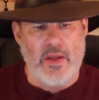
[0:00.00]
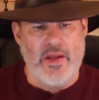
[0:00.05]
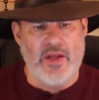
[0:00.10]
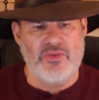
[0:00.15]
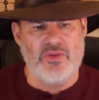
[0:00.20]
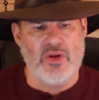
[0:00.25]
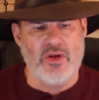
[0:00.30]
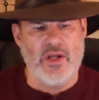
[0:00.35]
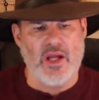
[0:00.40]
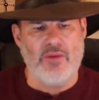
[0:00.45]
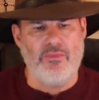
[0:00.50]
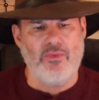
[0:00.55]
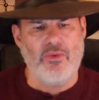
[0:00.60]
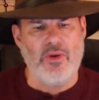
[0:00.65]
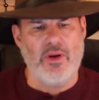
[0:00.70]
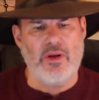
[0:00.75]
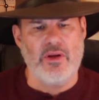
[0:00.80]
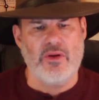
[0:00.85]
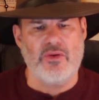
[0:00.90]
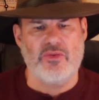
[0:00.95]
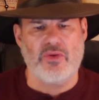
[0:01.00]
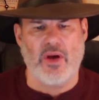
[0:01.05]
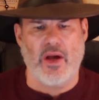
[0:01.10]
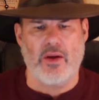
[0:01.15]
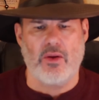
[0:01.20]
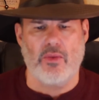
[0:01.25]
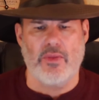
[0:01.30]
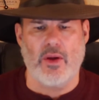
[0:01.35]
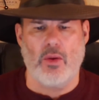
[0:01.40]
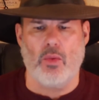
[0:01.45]
It's a never-ending
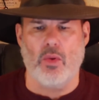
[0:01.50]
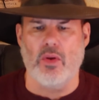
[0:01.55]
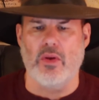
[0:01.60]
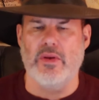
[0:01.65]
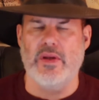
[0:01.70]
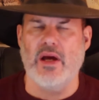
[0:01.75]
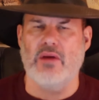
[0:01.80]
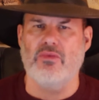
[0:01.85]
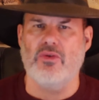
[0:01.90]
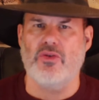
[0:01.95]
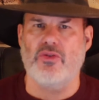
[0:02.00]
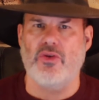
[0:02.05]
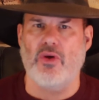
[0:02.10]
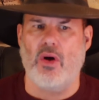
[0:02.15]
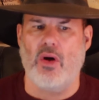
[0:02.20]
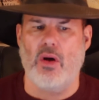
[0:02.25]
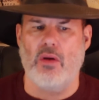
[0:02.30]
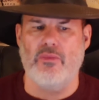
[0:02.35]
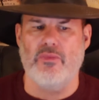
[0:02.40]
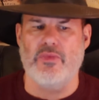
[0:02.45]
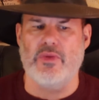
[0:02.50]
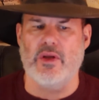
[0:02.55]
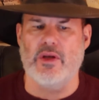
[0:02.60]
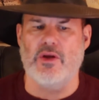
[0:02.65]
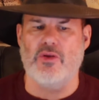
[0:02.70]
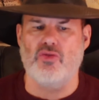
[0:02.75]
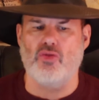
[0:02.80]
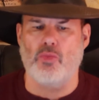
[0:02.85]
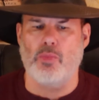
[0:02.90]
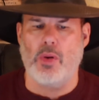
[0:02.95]
cycle that will never solve the
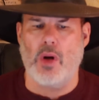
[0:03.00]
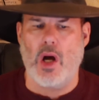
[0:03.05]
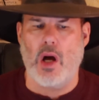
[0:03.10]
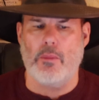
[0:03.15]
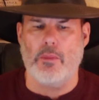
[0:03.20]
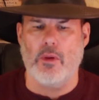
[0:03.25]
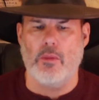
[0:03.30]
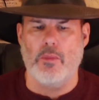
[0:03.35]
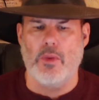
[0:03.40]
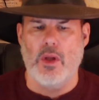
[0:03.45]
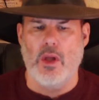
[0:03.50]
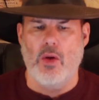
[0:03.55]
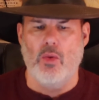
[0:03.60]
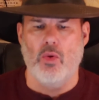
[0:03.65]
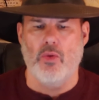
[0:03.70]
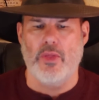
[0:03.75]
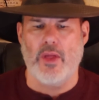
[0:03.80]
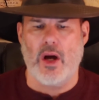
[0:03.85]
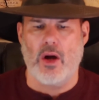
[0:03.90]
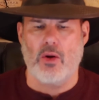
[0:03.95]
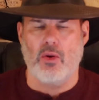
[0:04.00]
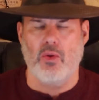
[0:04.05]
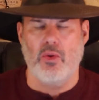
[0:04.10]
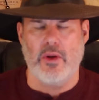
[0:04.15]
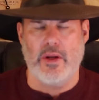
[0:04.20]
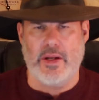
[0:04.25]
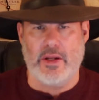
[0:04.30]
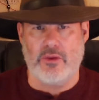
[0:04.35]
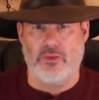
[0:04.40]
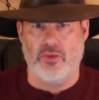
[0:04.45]
initial problem without
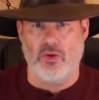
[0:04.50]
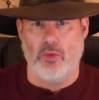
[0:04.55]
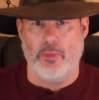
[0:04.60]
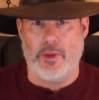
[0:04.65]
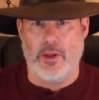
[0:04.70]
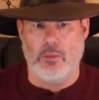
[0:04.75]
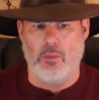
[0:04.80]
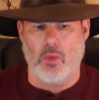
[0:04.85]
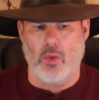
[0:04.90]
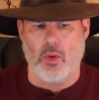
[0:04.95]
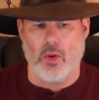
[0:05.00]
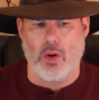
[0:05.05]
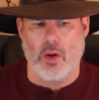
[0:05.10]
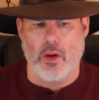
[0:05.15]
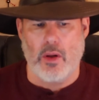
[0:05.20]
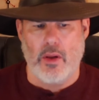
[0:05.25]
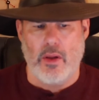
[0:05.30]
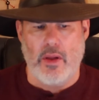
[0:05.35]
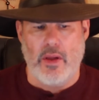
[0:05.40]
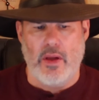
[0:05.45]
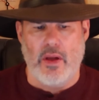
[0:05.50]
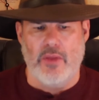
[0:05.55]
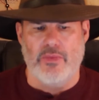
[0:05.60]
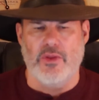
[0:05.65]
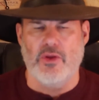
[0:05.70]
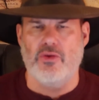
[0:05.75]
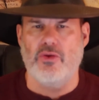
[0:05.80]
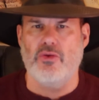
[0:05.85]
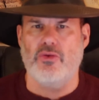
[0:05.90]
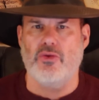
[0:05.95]
creating so many more.
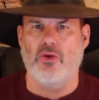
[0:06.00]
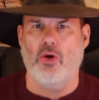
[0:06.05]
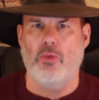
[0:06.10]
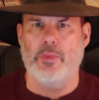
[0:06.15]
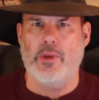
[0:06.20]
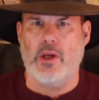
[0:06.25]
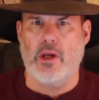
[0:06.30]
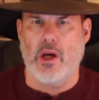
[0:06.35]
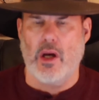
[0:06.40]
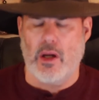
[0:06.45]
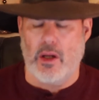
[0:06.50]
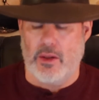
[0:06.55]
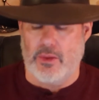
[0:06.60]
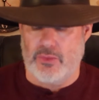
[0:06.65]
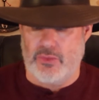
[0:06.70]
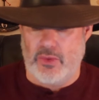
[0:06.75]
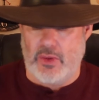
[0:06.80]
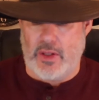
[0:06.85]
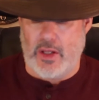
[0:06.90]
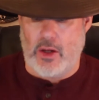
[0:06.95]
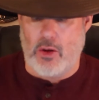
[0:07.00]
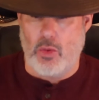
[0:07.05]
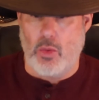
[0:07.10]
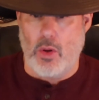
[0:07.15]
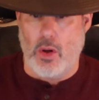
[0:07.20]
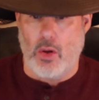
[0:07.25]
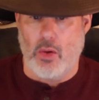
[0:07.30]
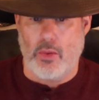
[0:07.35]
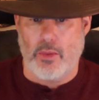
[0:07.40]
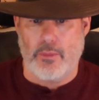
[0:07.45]
This is so because, and I
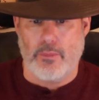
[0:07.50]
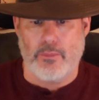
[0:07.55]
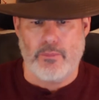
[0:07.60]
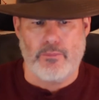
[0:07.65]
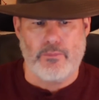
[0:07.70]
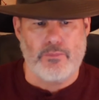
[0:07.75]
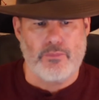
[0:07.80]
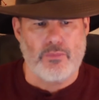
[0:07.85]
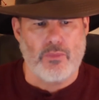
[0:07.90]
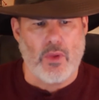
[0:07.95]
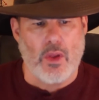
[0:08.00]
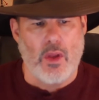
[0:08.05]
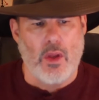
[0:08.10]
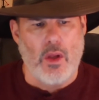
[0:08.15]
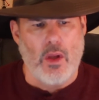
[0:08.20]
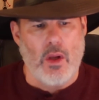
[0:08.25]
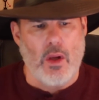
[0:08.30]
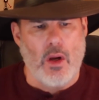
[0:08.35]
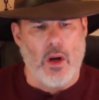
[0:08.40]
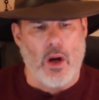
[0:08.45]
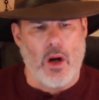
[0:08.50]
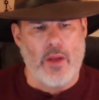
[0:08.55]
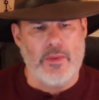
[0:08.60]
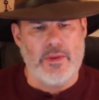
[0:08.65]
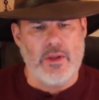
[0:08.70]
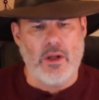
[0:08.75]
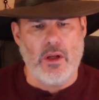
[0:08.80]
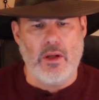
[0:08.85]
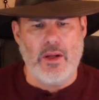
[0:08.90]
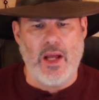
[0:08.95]
quote, "On
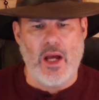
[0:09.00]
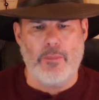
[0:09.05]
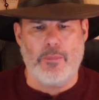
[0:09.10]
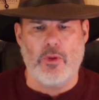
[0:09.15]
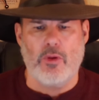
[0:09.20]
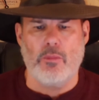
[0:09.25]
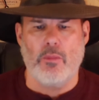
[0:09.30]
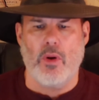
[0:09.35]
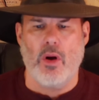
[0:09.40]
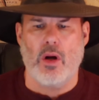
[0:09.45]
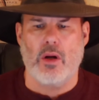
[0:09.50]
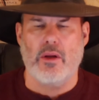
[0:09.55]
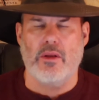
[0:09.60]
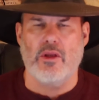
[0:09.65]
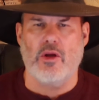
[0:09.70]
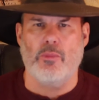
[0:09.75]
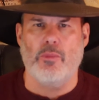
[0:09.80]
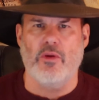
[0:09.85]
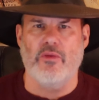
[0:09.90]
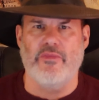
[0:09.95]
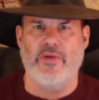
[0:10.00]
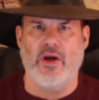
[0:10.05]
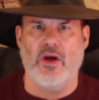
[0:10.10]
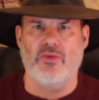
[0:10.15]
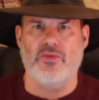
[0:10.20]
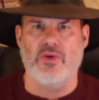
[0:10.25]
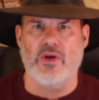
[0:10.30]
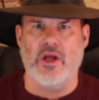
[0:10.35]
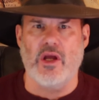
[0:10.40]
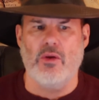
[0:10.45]
the unhampered market, there
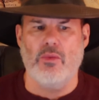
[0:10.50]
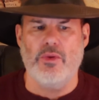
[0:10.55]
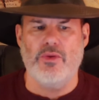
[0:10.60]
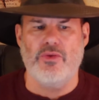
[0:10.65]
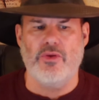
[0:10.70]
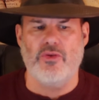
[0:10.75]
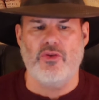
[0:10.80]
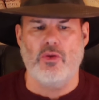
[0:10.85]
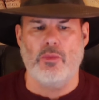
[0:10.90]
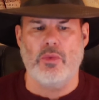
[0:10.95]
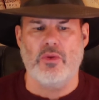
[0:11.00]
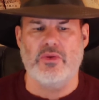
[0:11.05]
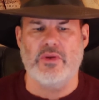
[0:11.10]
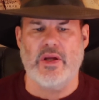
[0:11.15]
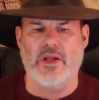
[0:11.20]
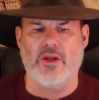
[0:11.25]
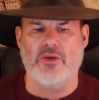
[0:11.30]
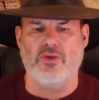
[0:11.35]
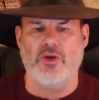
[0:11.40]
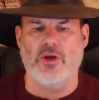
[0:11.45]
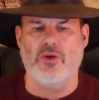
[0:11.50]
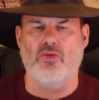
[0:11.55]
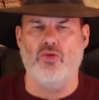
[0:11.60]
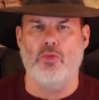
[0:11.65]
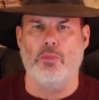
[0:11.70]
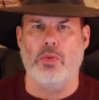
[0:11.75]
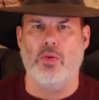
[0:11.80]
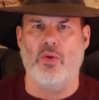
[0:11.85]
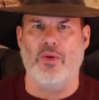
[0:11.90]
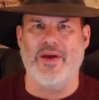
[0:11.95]
prevails an irresistible tendency to
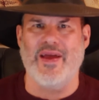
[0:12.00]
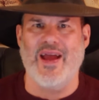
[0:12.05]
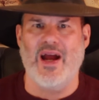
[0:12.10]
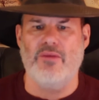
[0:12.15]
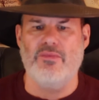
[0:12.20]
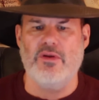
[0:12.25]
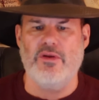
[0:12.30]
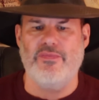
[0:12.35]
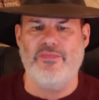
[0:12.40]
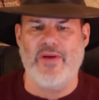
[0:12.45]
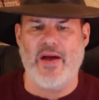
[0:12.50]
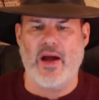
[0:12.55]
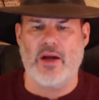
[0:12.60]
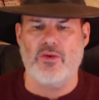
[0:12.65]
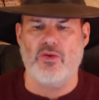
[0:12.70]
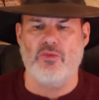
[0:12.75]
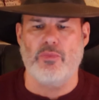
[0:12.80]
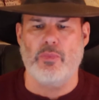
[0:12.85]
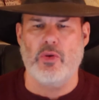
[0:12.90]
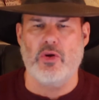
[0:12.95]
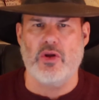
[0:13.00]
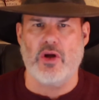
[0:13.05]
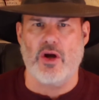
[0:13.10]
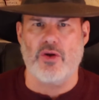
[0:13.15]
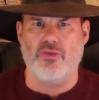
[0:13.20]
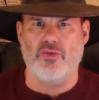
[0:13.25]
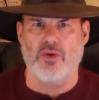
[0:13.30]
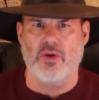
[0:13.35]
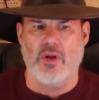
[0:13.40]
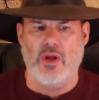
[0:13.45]
employ every factor of
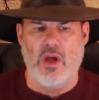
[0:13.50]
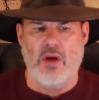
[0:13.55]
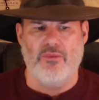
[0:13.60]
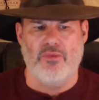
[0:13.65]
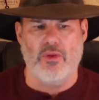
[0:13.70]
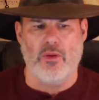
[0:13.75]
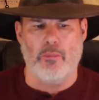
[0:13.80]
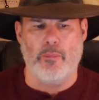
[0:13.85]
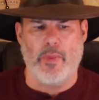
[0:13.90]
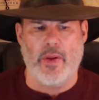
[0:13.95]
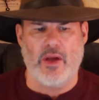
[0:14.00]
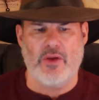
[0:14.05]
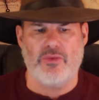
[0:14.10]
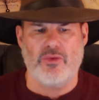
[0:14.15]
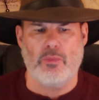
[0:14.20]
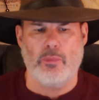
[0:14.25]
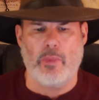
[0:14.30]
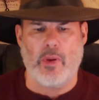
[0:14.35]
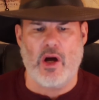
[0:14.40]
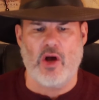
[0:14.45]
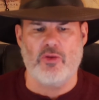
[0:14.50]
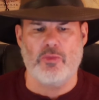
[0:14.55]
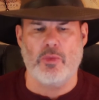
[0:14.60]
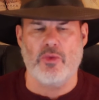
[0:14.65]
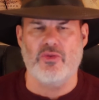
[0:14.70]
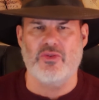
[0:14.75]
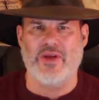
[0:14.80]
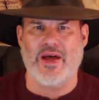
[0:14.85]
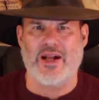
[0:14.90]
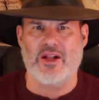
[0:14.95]
production for the best possible
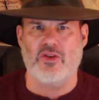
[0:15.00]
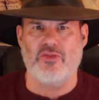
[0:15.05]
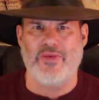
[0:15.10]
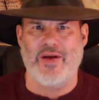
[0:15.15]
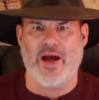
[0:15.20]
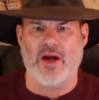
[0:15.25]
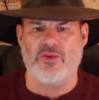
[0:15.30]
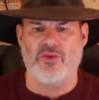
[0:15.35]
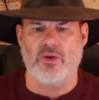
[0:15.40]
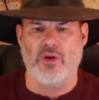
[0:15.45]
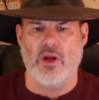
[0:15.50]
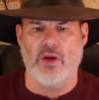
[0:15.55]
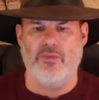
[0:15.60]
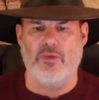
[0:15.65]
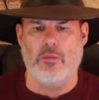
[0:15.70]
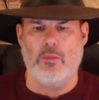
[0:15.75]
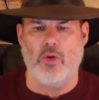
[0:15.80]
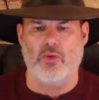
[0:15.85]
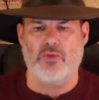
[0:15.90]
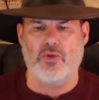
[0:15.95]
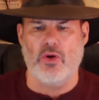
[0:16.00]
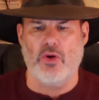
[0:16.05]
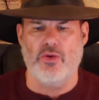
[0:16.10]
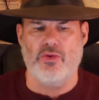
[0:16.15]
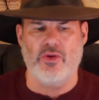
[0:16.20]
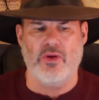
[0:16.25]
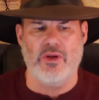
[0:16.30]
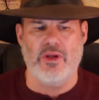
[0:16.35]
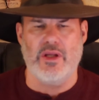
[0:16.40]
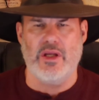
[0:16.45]
satisfaction of the most
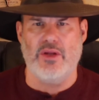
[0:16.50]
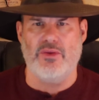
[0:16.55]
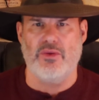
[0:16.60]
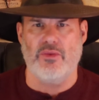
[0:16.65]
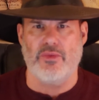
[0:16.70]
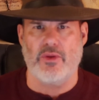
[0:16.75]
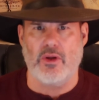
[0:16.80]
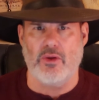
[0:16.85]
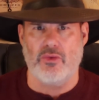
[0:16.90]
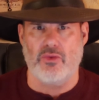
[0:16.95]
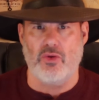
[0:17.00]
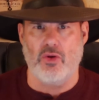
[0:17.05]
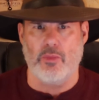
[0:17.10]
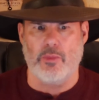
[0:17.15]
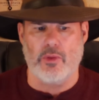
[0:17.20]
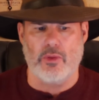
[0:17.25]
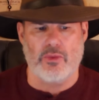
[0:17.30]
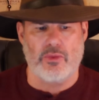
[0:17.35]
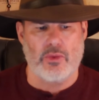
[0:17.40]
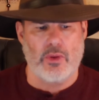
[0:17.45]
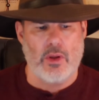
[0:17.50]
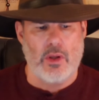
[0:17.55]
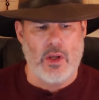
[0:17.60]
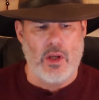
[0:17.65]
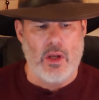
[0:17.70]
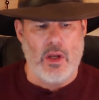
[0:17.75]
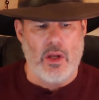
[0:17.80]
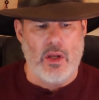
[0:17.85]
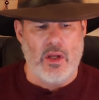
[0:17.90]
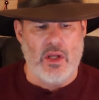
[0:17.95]
urgent needs of the consumers.
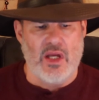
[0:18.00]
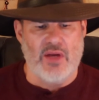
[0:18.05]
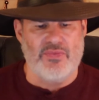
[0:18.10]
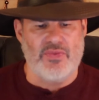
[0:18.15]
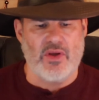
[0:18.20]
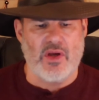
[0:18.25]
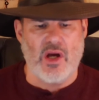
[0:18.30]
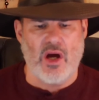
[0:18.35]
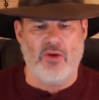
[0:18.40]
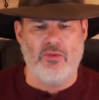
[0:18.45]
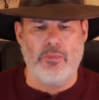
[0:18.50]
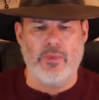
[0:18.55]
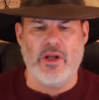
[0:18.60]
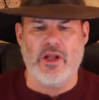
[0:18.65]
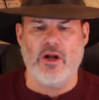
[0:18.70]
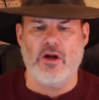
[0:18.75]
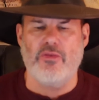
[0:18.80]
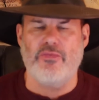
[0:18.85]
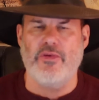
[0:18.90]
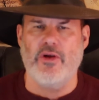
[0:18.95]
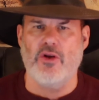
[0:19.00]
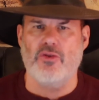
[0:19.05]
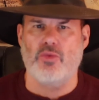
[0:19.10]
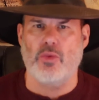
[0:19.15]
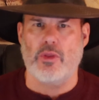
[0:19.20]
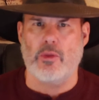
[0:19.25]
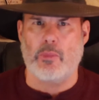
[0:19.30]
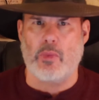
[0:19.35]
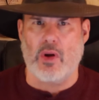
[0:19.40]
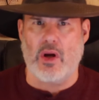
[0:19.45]
If the government interferes
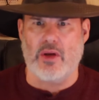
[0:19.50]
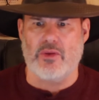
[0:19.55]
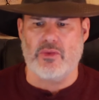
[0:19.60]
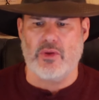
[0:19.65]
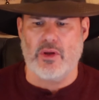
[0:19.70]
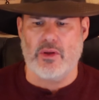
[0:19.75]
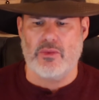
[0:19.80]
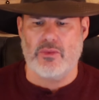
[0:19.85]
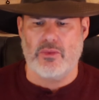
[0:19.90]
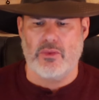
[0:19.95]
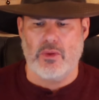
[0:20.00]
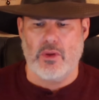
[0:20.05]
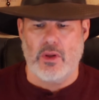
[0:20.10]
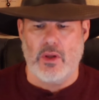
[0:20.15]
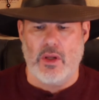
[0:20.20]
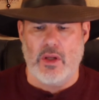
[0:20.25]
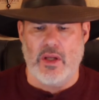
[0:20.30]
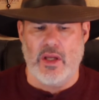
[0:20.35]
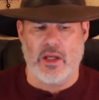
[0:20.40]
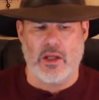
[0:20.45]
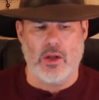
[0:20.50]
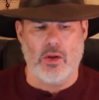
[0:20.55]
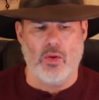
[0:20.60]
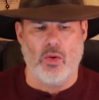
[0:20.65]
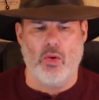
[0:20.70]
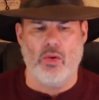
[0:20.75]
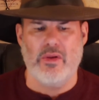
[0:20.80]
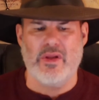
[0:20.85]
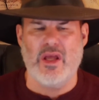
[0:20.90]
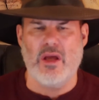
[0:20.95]
with the process, it can
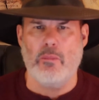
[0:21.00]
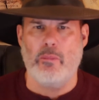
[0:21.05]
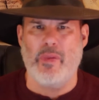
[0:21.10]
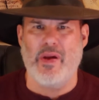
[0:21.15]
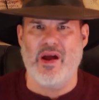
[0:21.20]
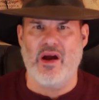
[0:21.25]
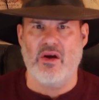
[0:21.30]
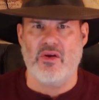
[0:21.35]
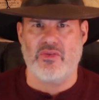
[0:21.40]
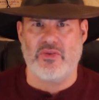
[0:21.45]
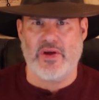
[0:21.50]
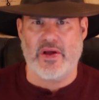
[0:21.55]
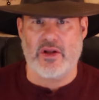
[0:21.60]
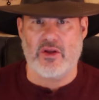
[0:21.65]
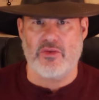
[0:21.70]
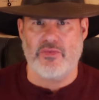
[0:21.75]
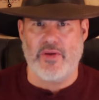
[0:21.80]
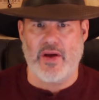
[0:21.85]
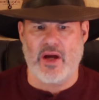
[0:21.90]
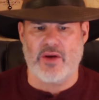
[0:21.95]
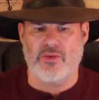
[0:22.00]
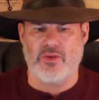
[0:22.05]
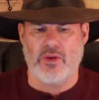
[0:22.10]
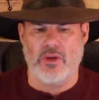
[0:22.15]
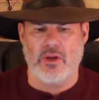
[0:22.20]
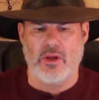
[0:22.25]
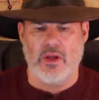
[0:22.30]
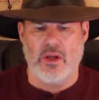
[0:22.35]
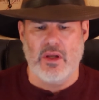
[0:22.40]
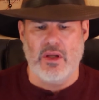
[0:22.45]
only impair
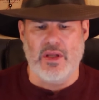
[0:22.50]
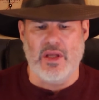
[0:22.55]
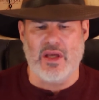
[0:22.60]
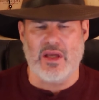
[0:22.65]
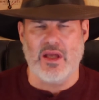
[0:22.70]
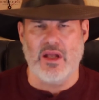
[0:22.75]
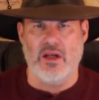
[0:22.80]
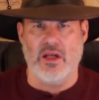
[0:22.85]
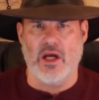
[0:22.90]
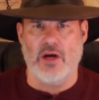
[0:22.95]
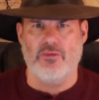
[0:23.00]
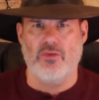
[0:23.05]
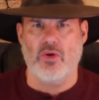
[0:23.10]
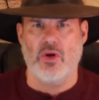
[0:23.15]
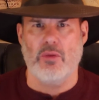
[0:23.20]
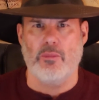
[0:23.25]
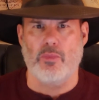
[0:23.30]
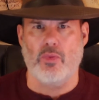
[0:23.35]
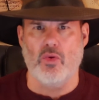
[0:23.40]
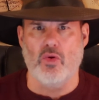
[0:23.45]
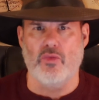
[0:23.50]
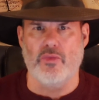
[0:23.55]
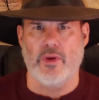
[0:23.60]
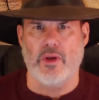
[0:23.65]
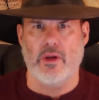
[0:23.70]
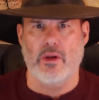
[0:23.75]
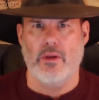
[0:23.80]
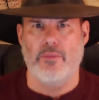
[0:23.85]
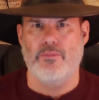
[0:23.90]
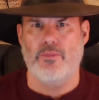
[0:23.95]
satisfaction, it can never improve it."